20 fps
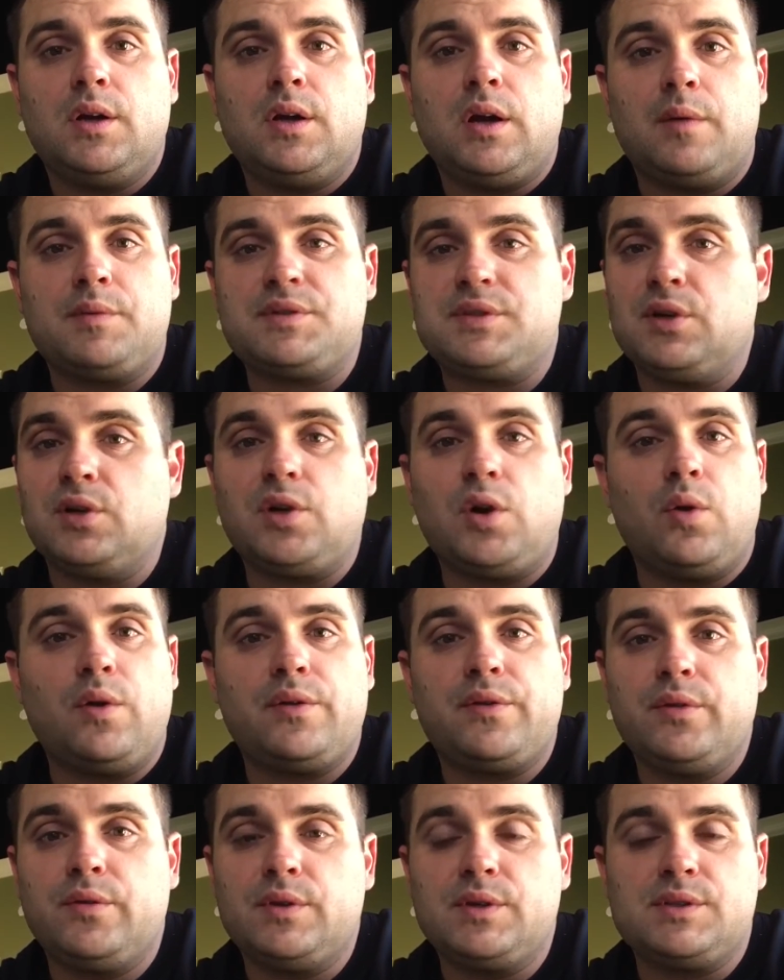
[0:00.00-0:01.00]
I'm still
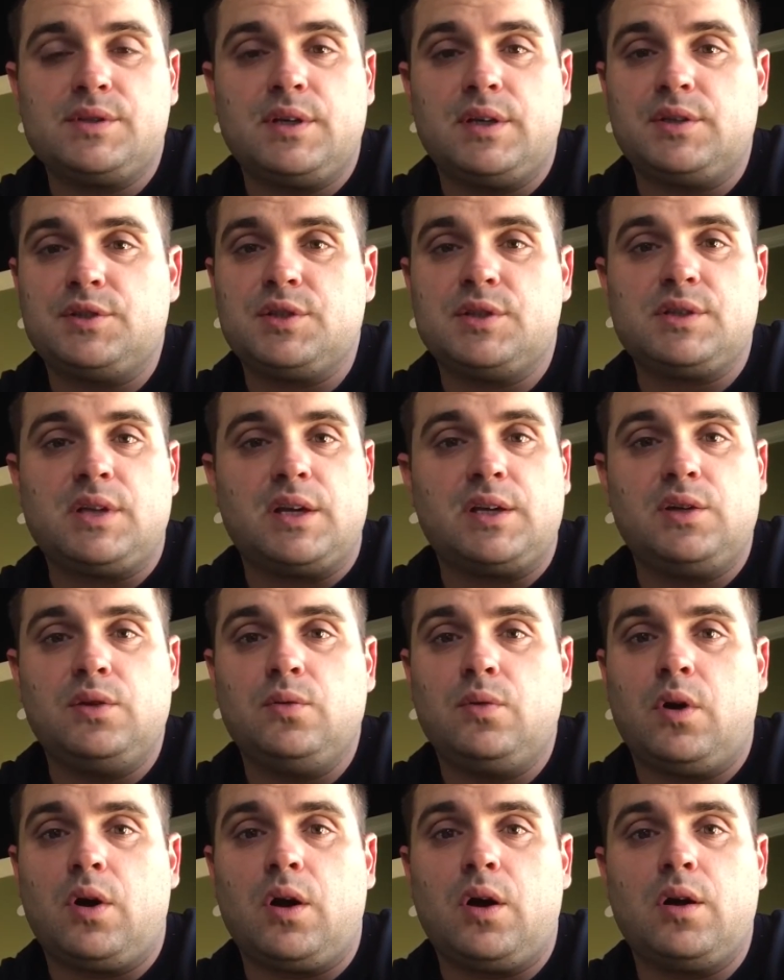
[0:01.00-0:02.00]
going through this thing just like
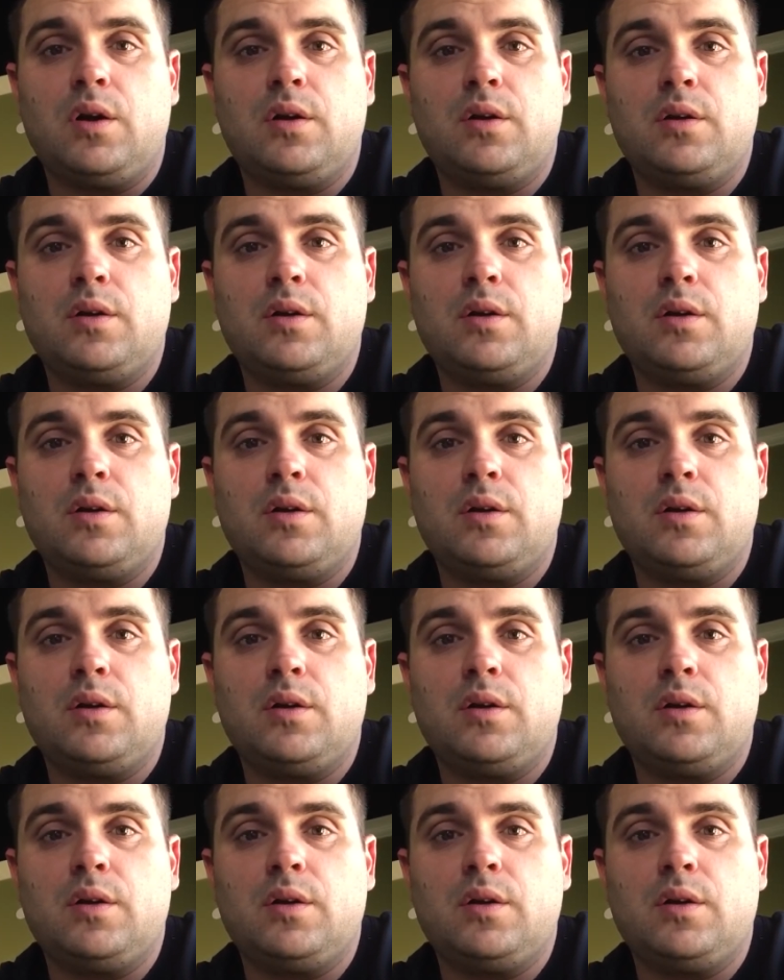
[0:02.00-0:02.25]
you are.